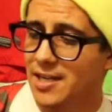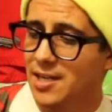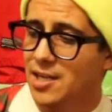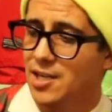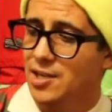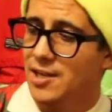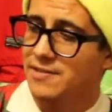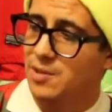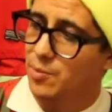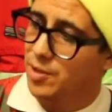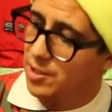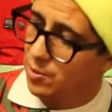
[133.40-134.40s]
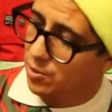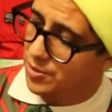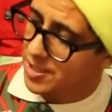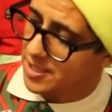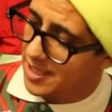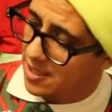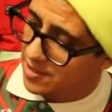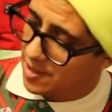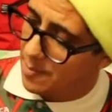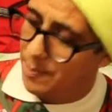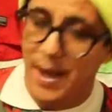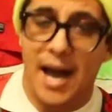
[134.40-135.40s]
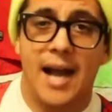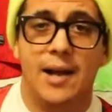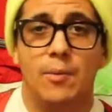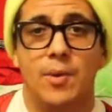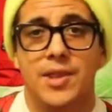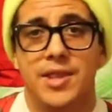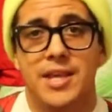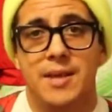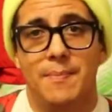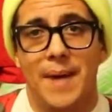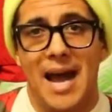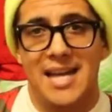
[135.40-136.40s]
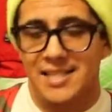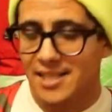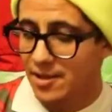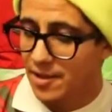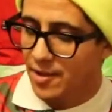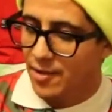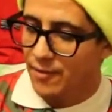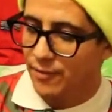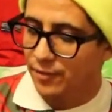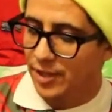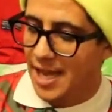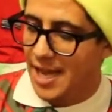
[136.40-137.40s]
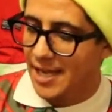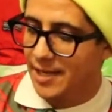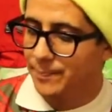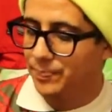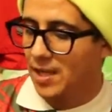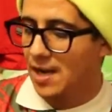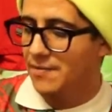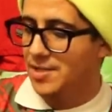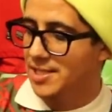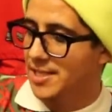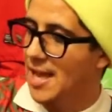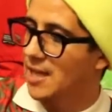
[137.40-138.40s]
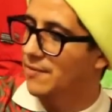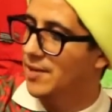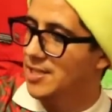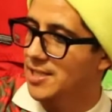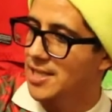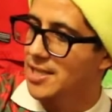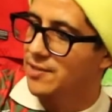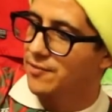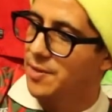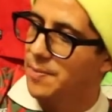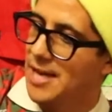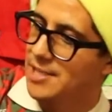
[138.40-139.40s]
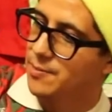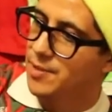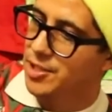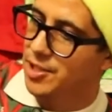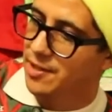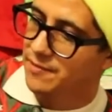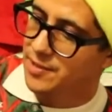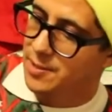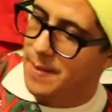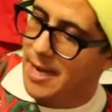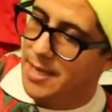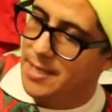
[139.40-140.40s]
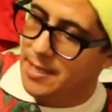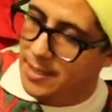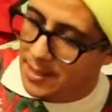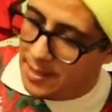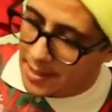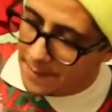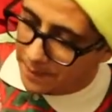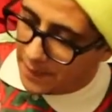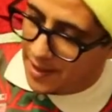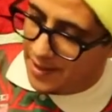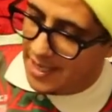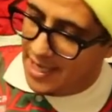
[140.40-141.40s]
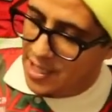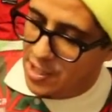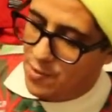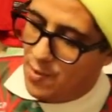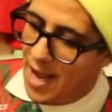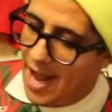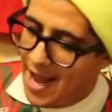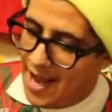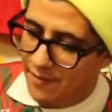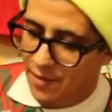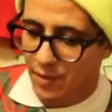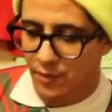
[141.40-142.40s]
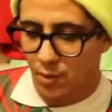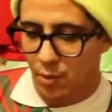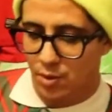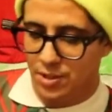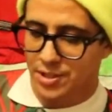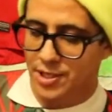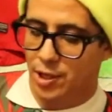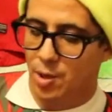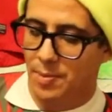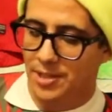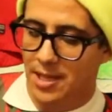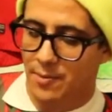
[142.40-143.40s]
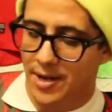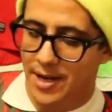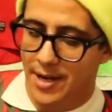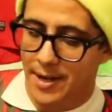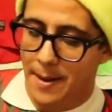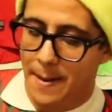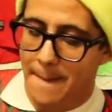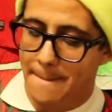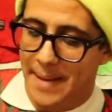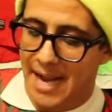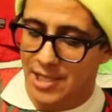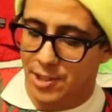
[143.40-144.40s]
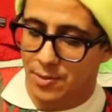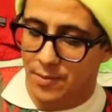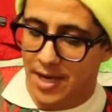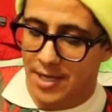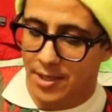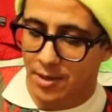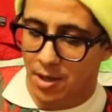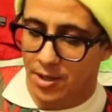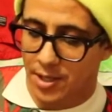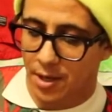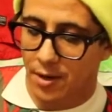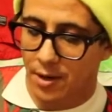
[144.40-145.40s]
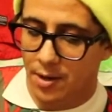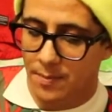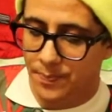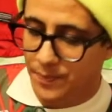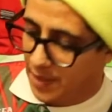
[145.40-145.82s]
You have some really cool details on the back with the Basque flag. Obviously, Alaves is from the Basque region of Spain. Then you have, of course, the Copa del Rey patch right here on the arm,